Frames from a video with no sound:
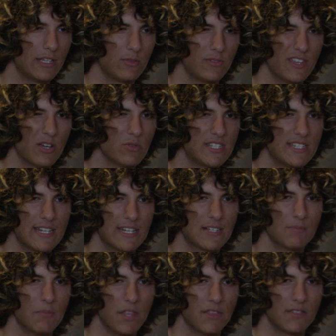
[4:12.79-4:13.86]
There was
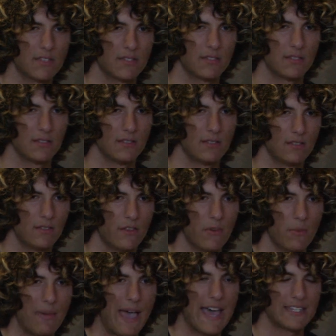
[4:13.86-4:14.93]
6 months of
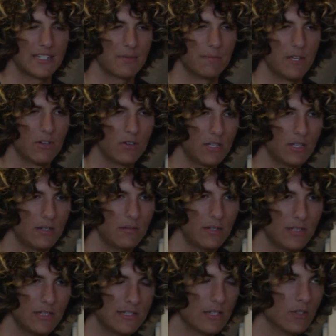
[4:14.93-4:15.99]
a passing period
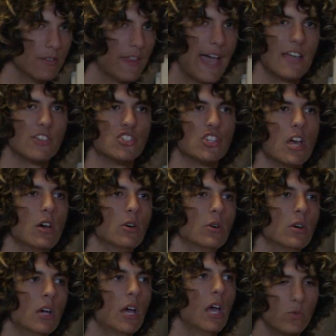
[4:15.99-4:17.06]
until that show.
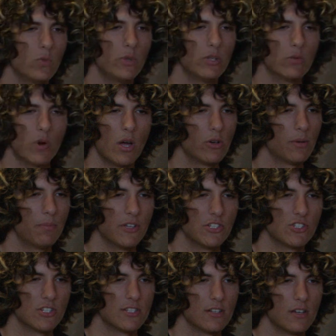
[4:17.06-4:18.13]
We wrote a
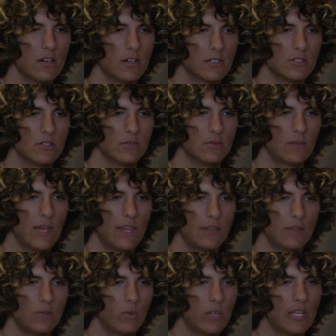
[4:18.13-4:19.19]
bunch of songs, and
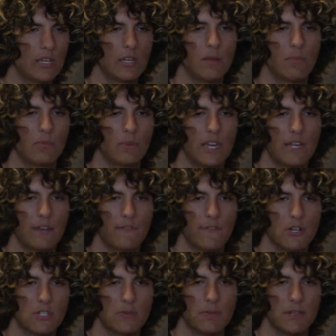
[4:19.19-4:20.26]
then we ended up getting
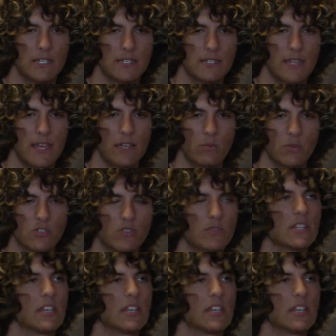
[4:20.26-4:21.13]
1st place then, which was